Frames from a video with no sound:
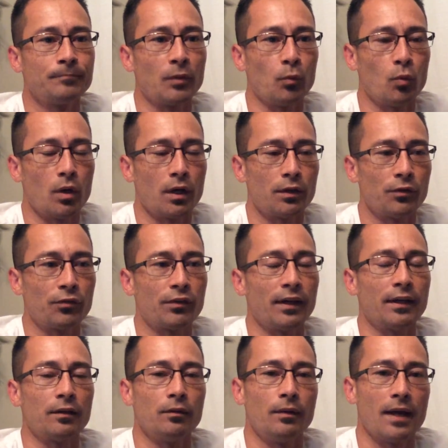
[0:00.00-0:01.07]
the water
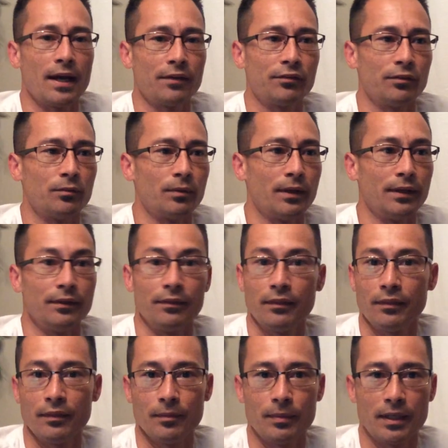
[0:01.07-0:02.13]
cycle, acid rain,
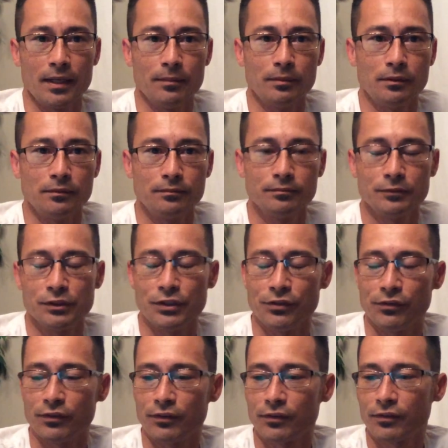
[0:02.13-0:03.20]
the Bible,
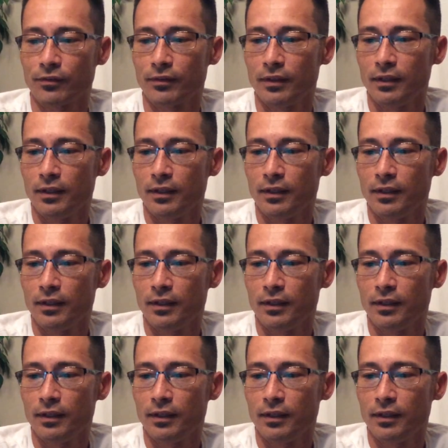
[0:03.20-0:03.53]
Jesus.